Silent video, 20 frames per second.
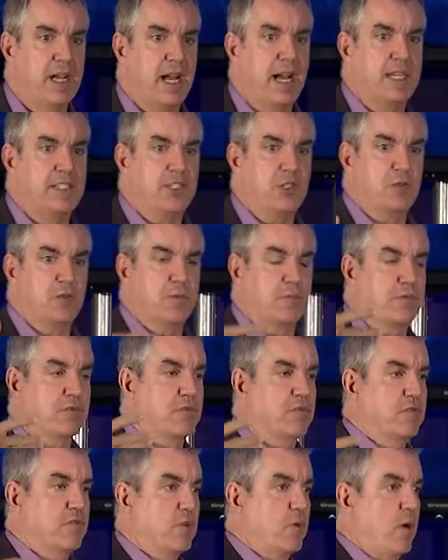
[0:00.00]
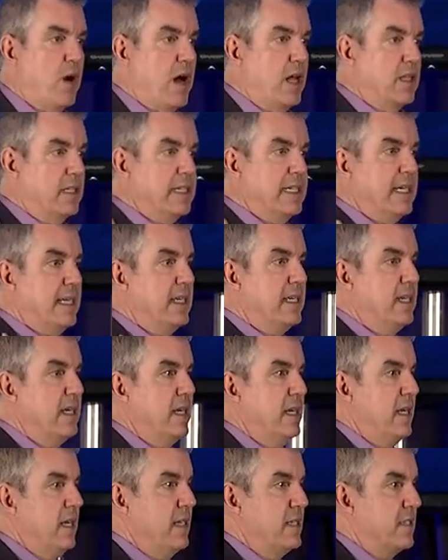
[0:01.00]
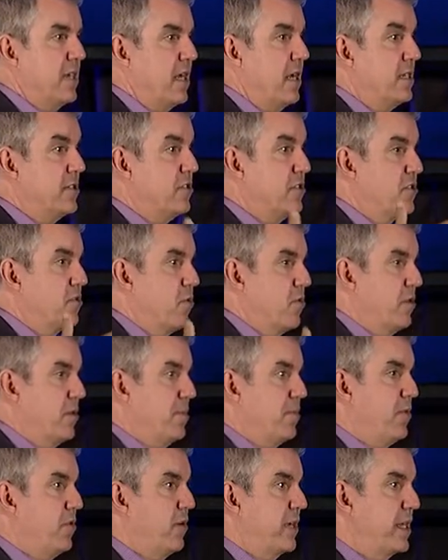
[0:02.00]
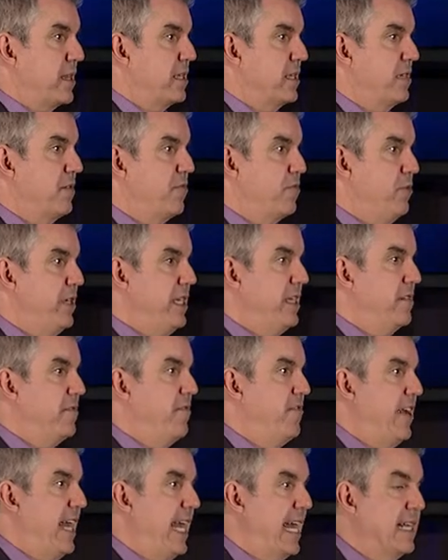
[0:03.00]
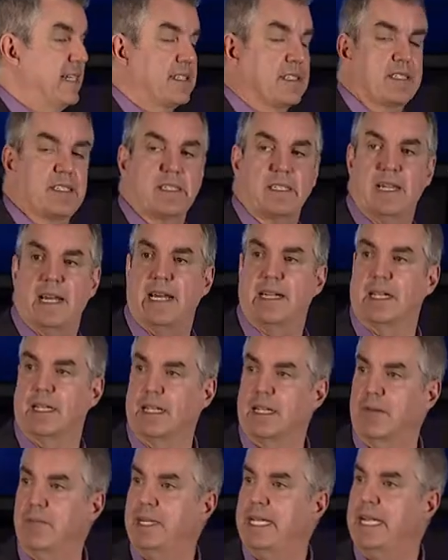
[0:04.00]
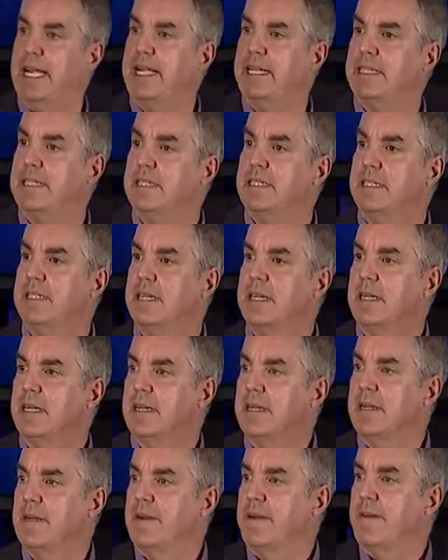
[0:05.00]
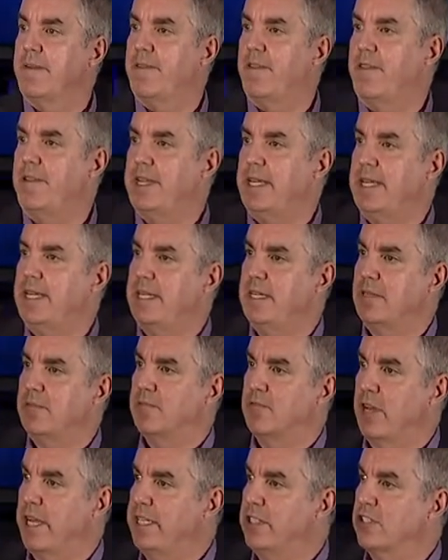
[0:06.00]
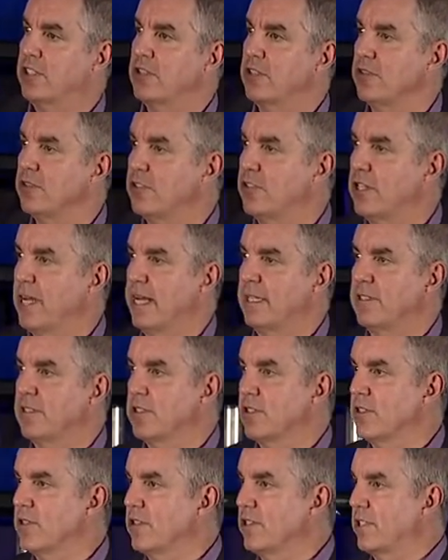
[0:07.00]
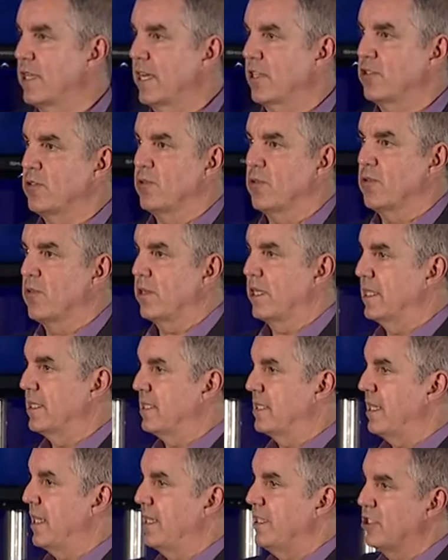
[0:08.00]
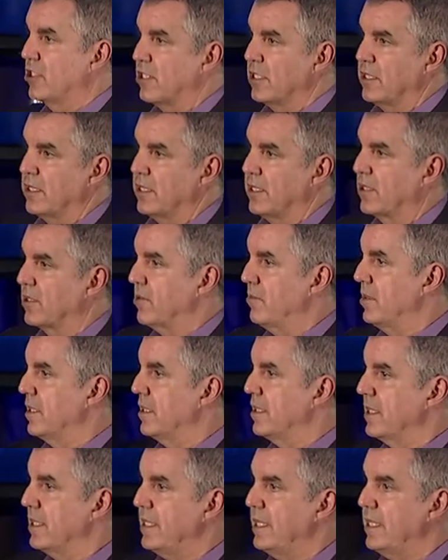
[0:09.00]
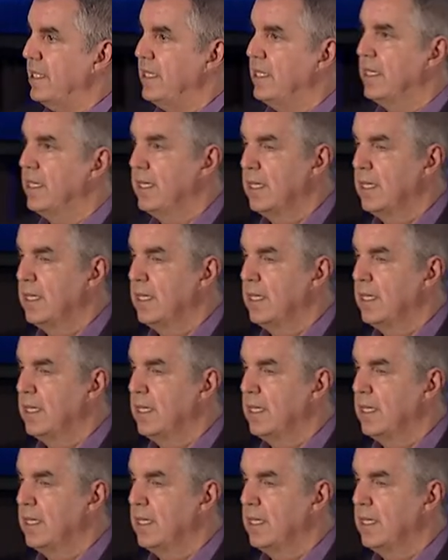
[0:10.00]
as you improve quality? To underscore the point that if we advanced and eliminated the racial, gender, sexual orientation, disability